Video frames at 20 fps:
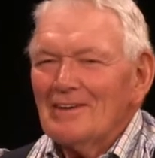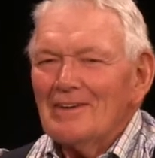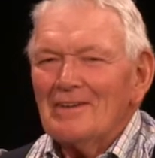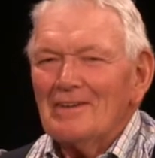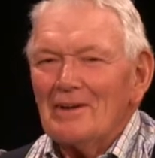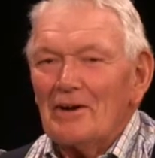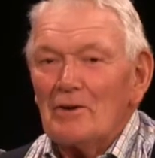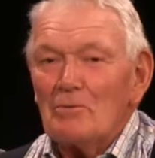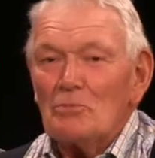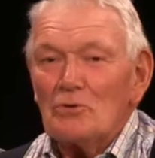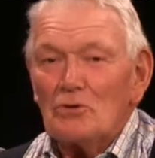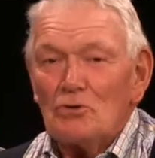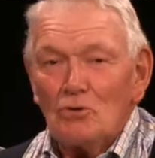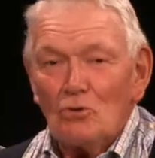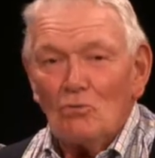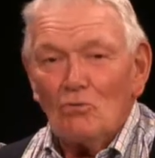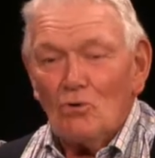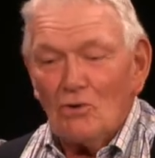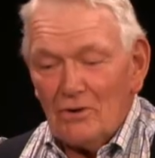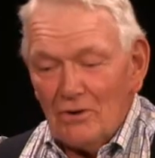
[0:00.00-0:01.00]
The number
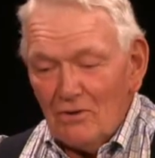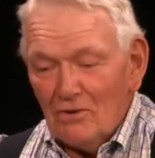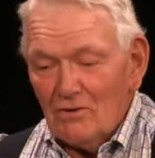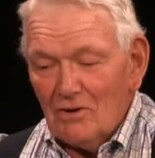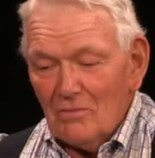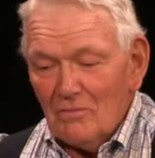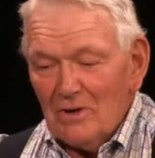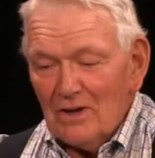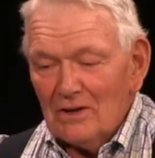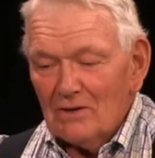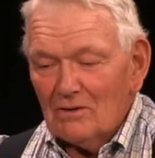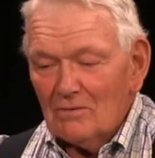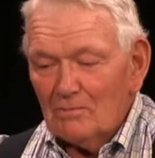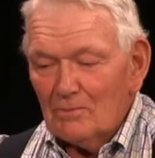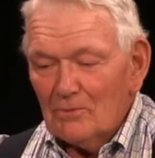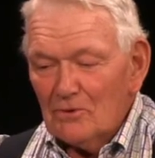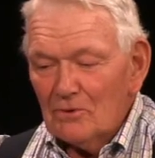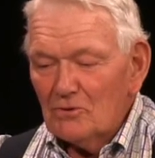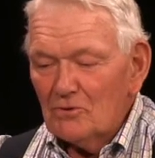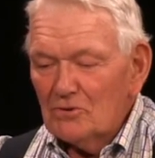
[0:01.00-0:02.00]
2 woody ornamental
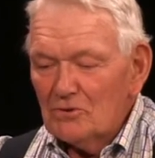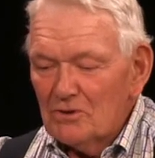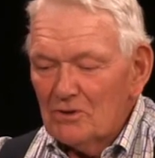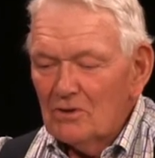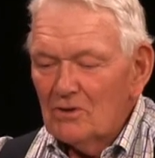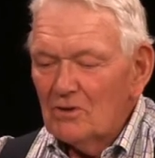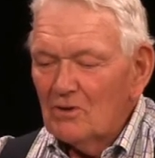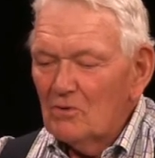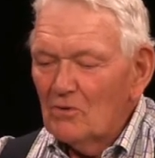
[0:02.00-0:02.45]
produced in the